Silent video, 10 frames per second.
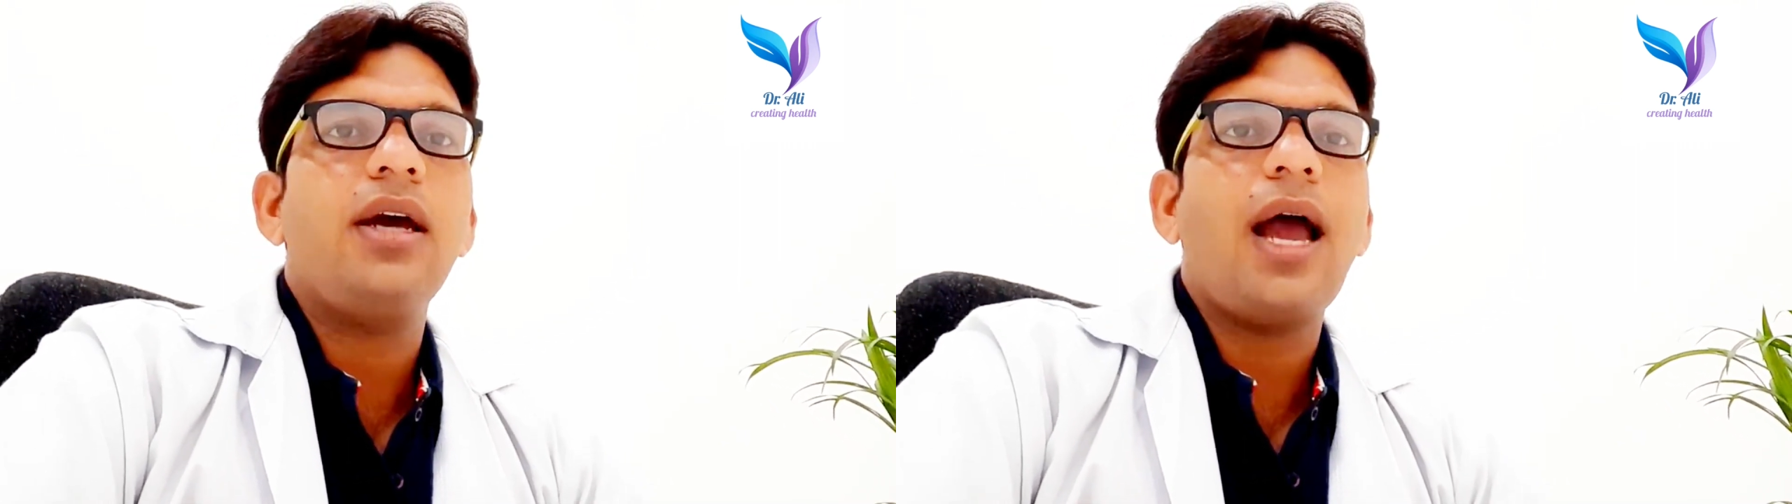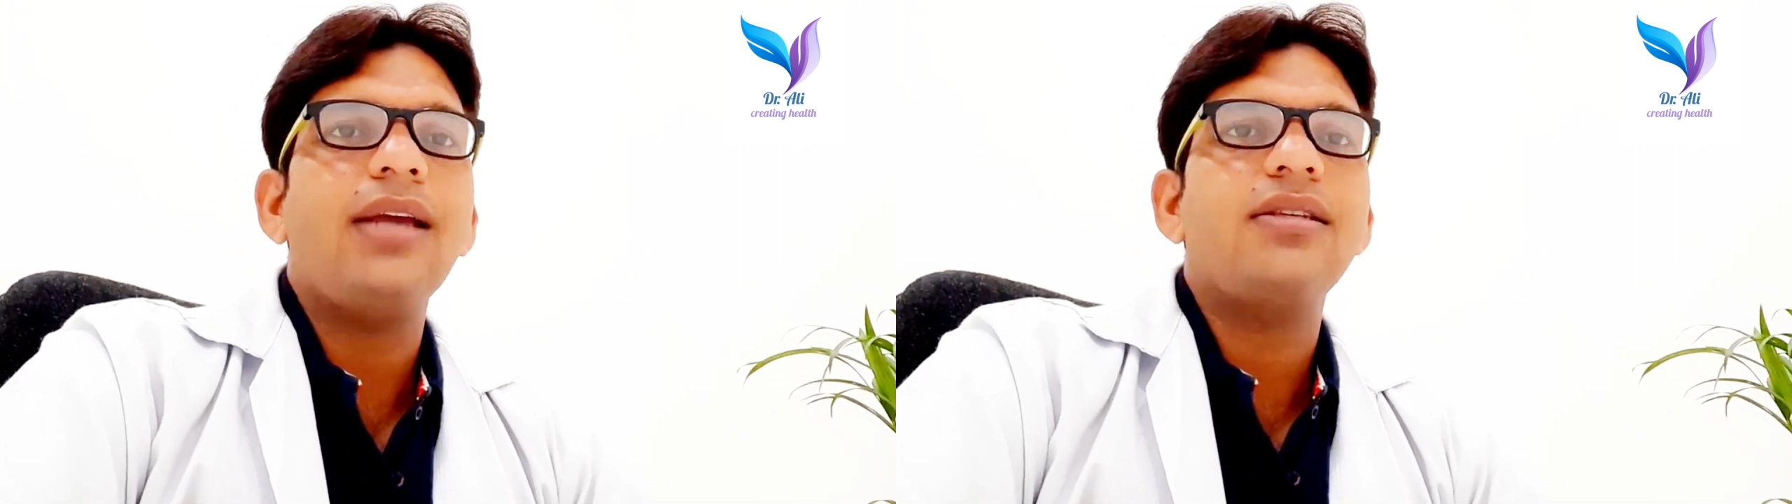
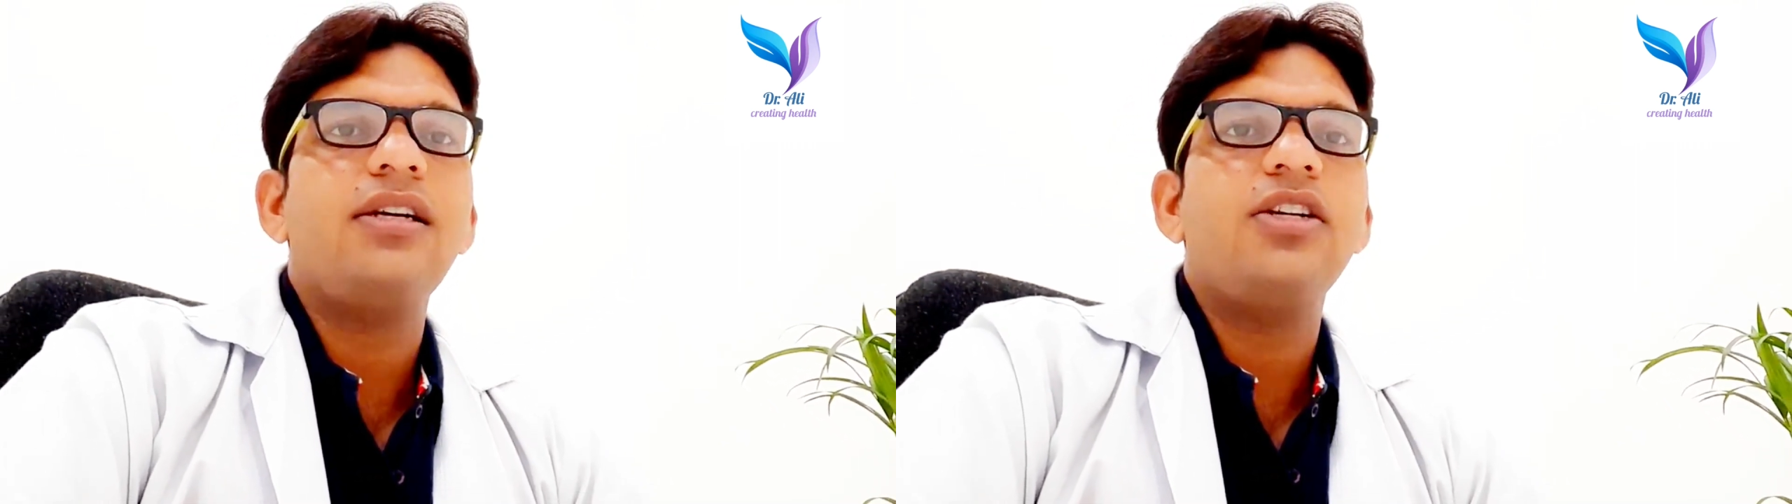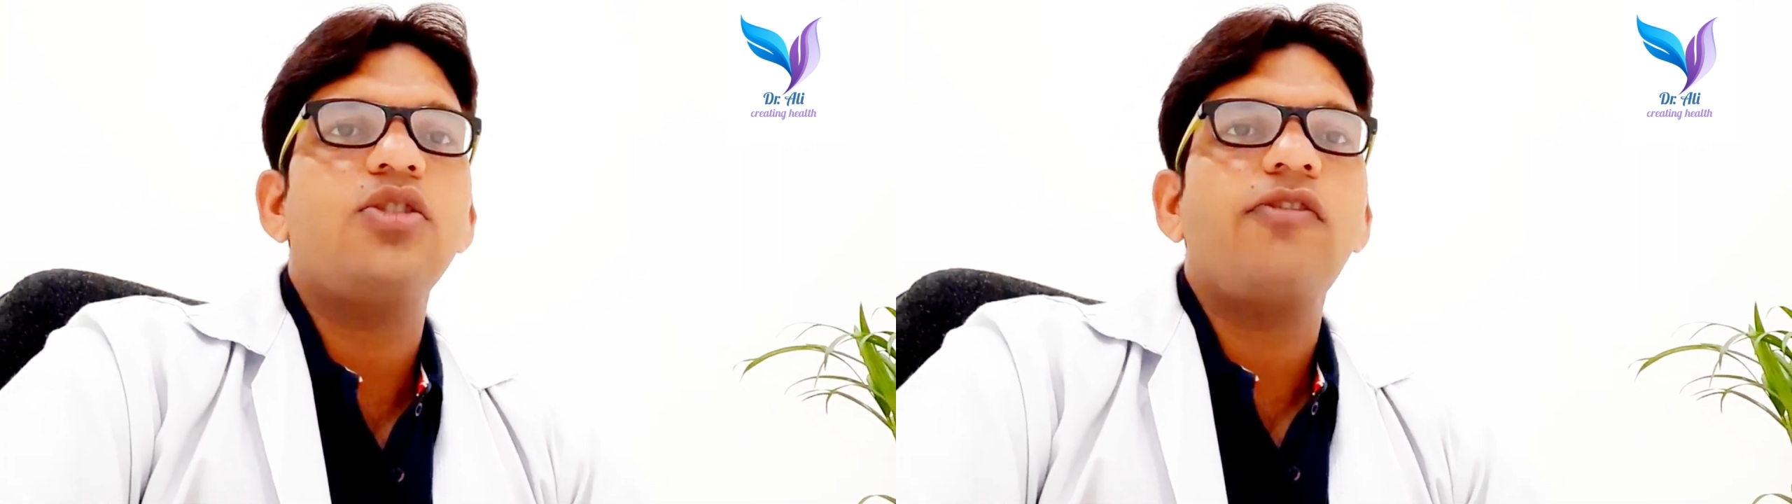
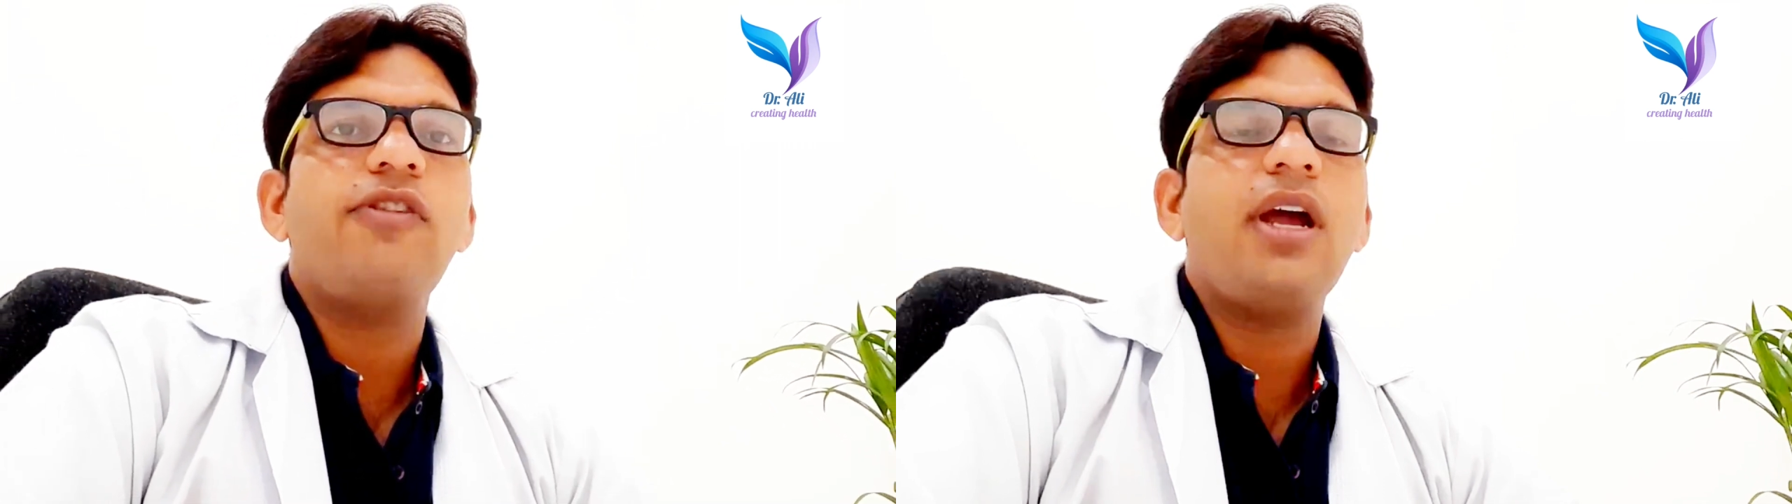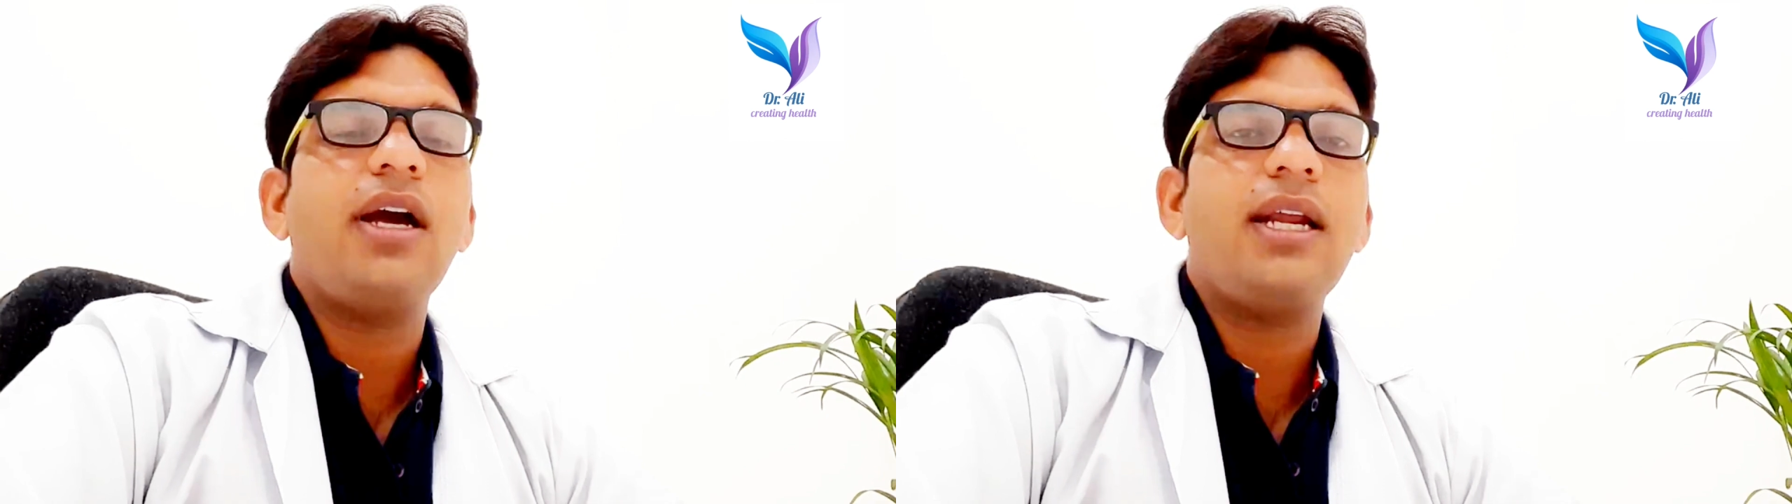isolates of
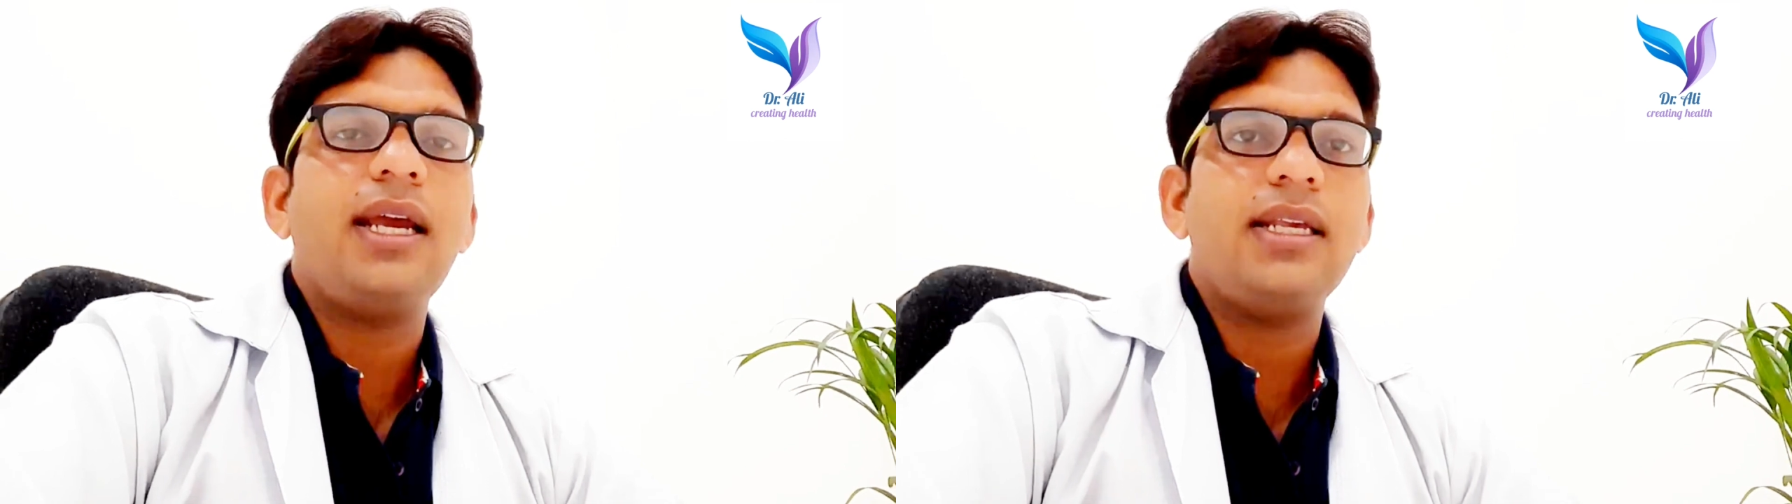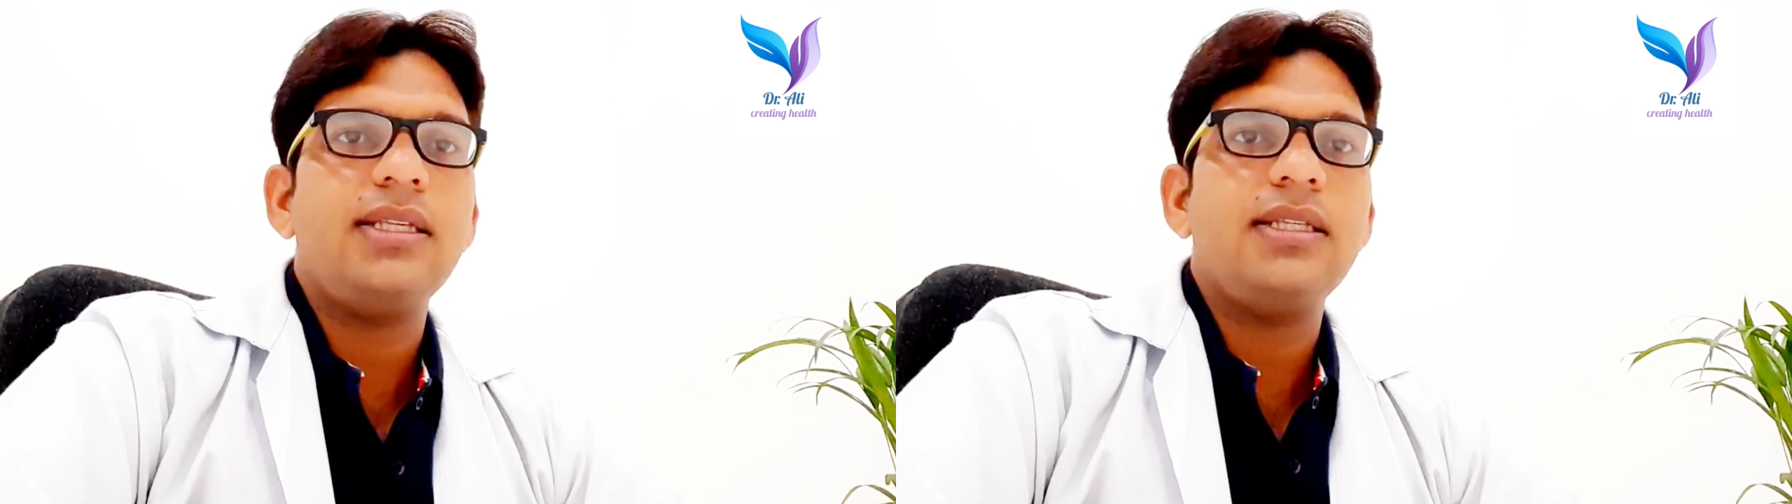
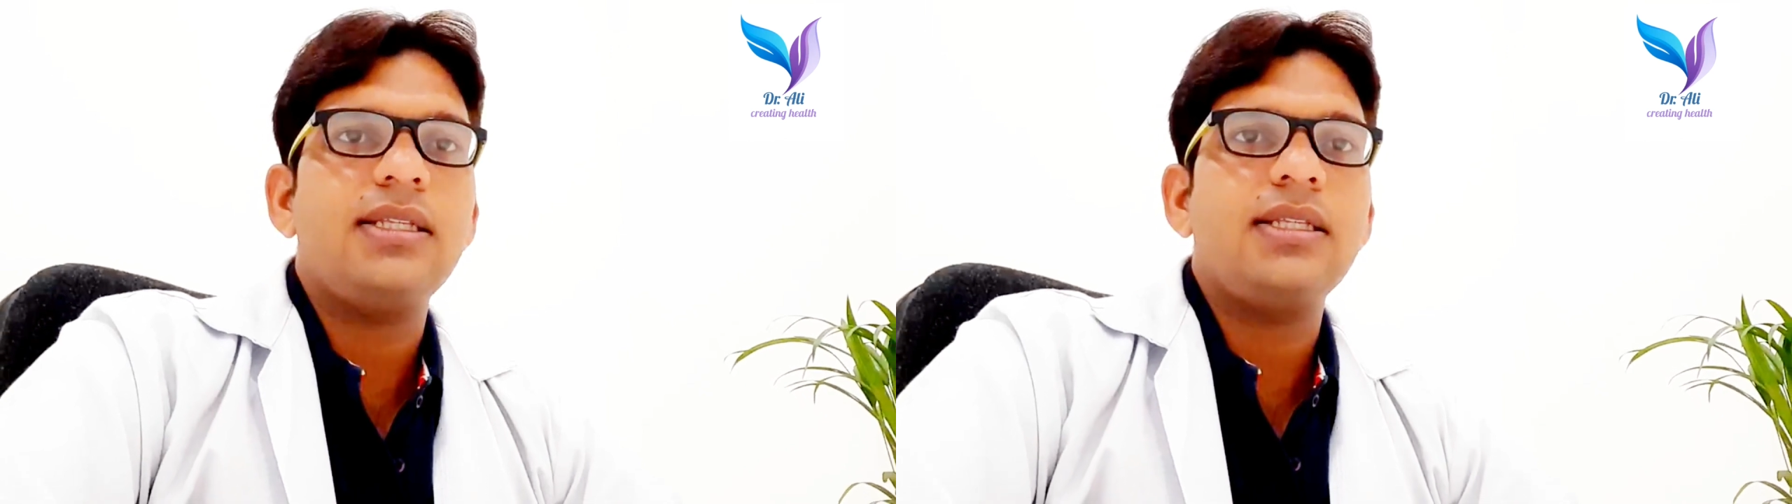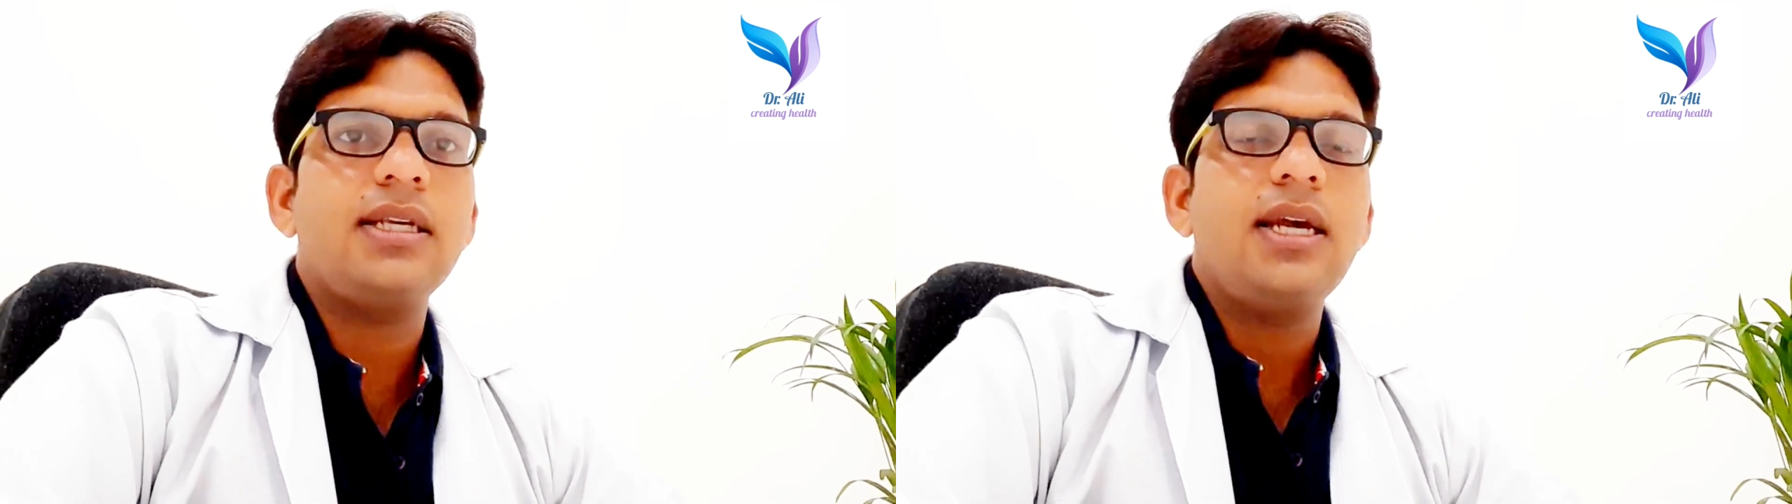
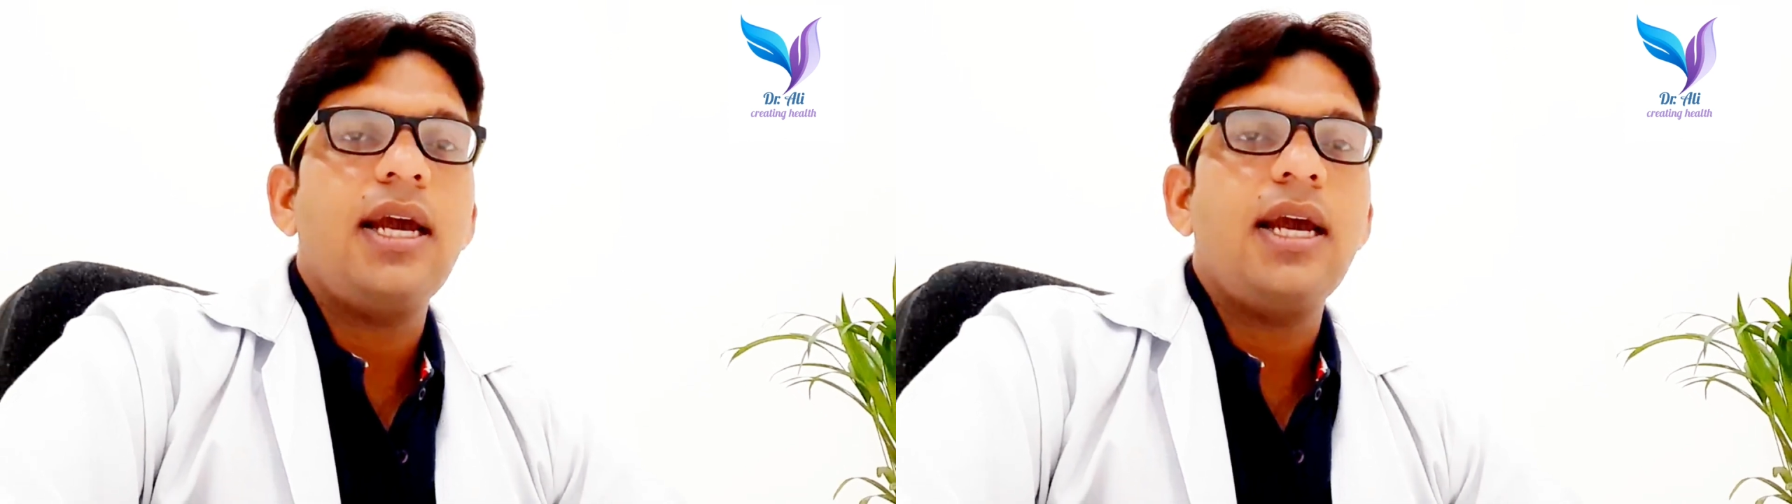Langerhans,